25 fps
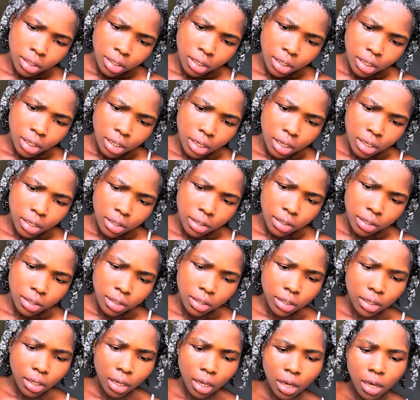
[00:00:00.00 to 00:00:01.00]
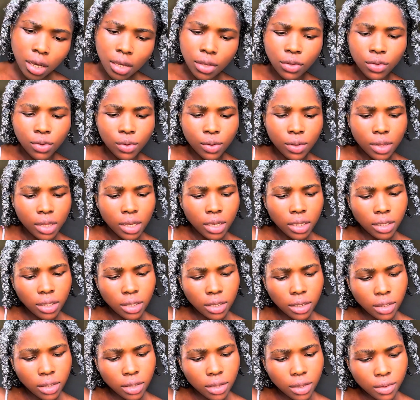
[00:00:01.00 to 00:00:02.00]
Doesn't say here. So this
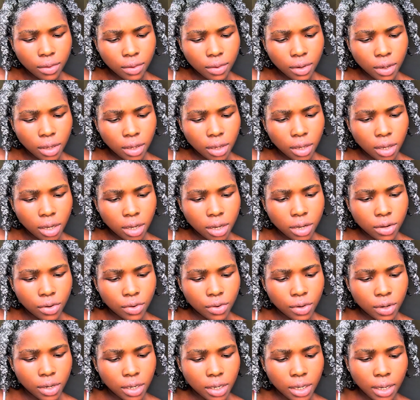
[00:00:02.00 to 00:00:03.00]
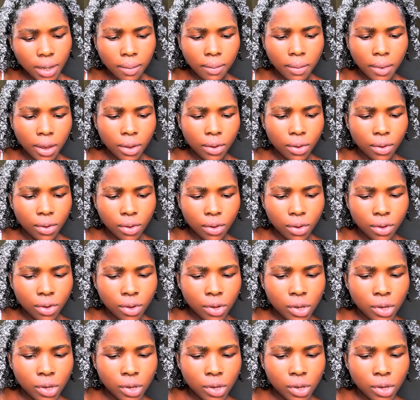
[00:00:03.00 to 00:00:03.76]
is 300 ml